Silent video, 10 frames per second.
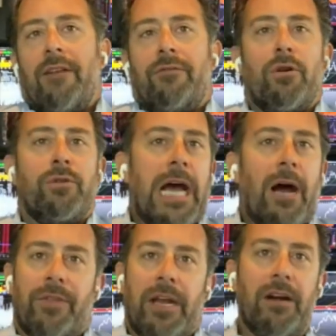I have no
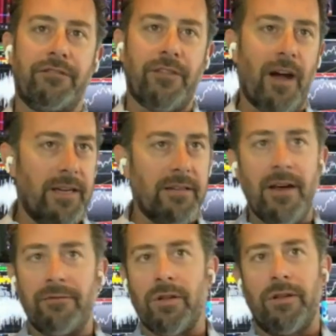doubt that it'll find
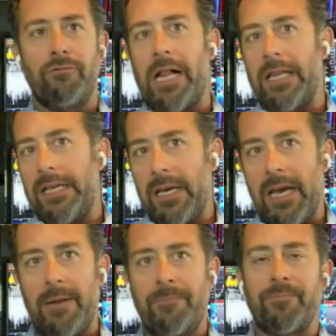a level and
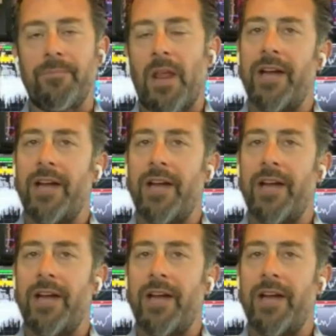rally again.